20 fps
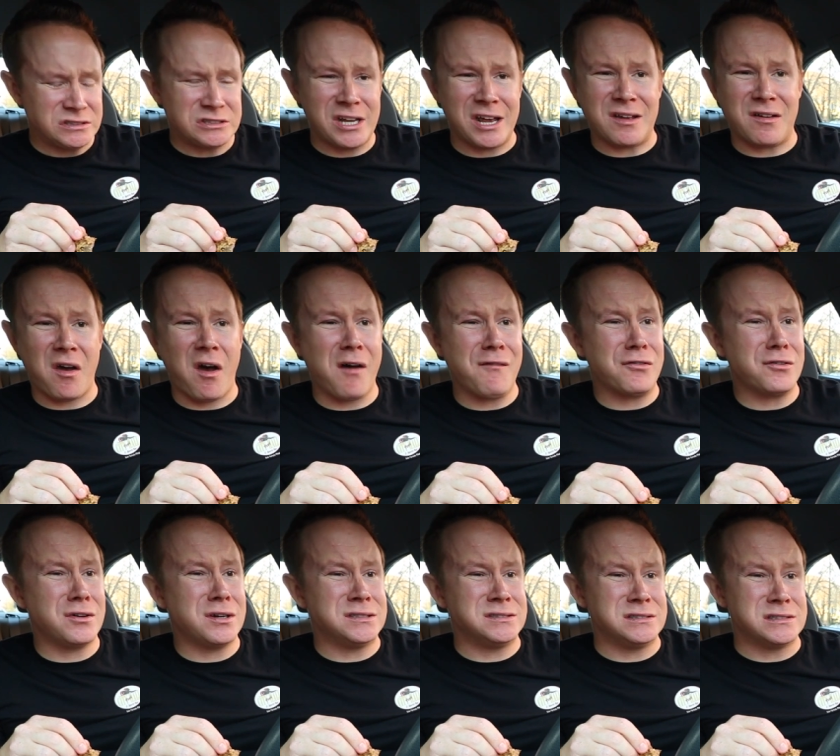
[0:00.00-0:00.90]
It's like
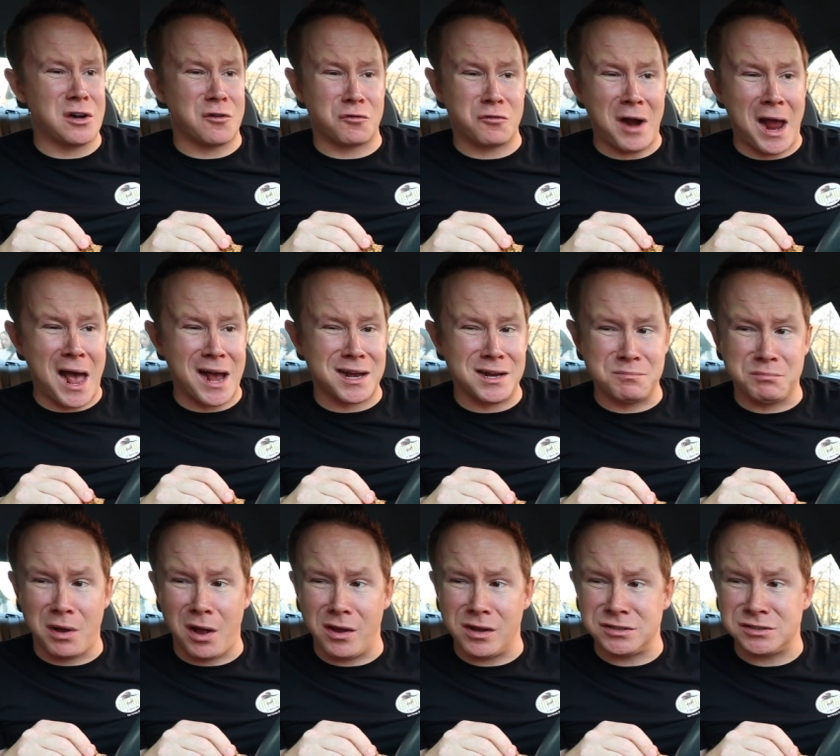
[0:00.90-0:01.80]
covering a
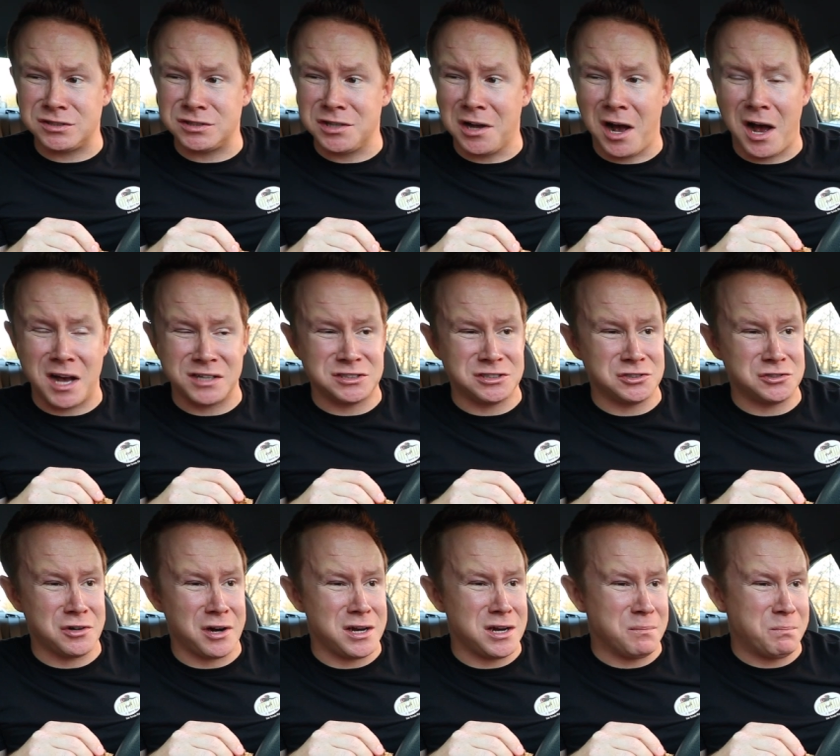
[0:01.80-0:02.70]
racquetball in sauce and
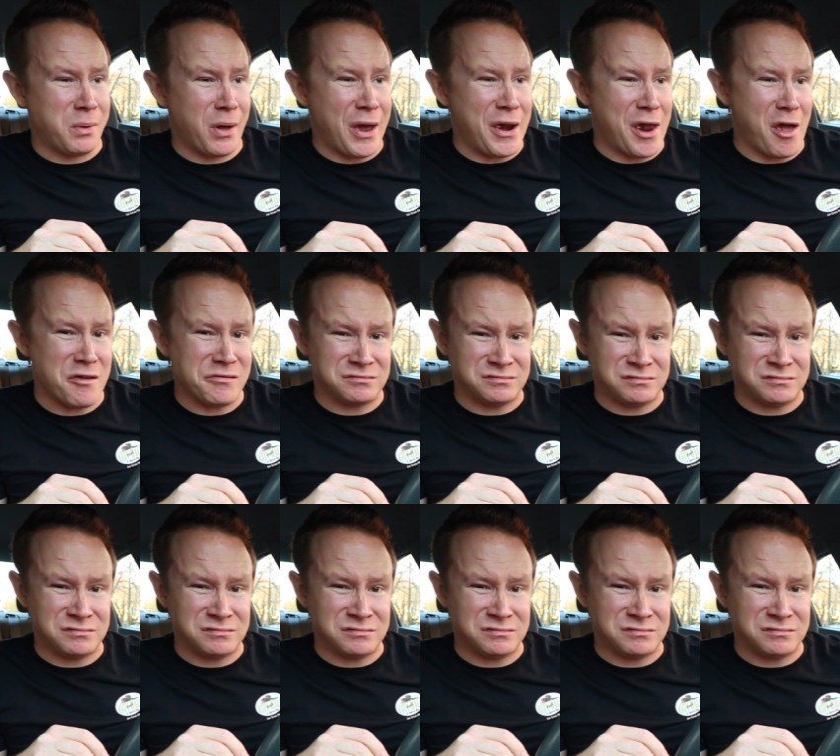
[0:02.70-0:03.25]
trying to bite it.